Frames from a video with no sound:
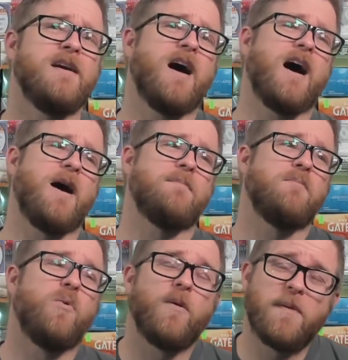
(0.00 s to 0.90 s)

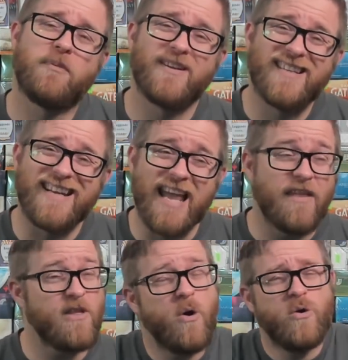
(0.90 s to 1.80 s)
Um, will it be printed
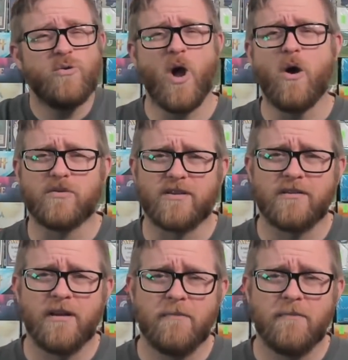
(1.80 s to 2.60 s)
again though? Who knows?